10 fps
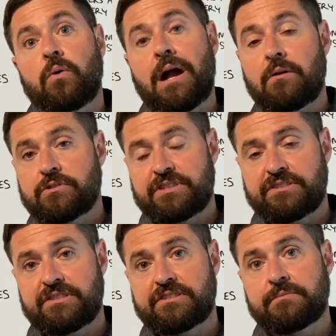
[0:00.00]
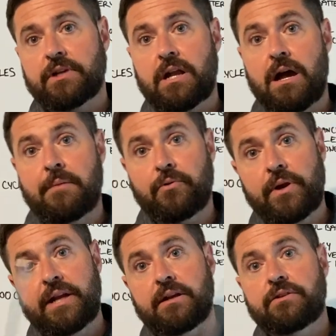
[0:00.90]
how is the system going to
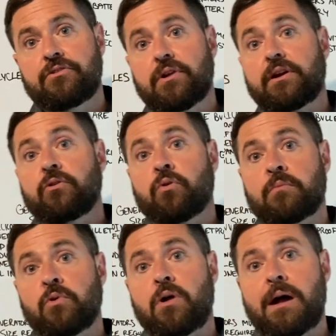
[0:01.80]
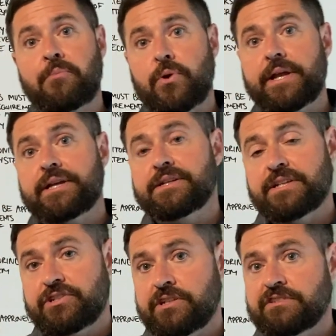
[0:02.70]
operate during normal operating
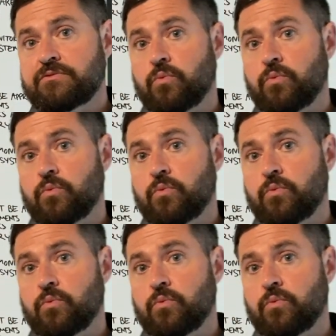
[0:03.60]
conditions